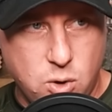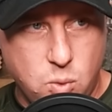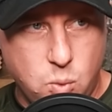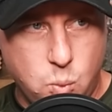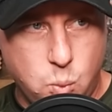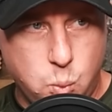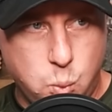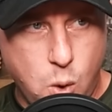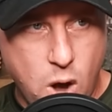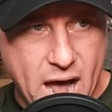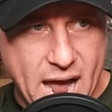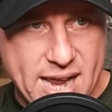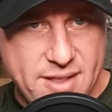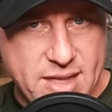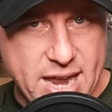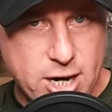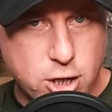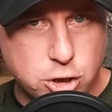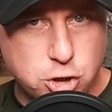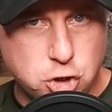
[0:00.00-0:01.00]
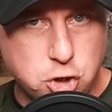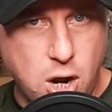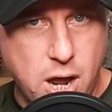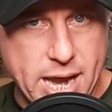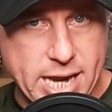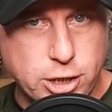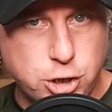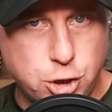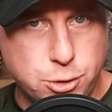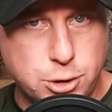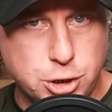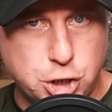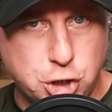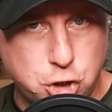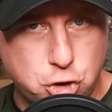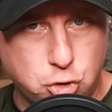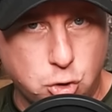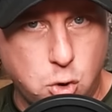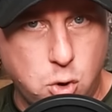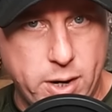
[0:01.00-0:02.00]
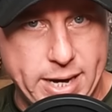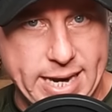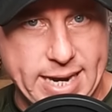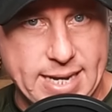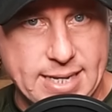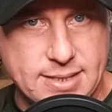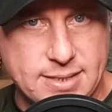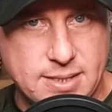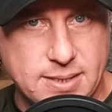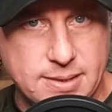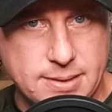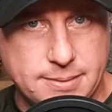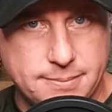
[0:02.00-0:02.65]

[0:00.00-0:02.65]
why they are trying to destroy it.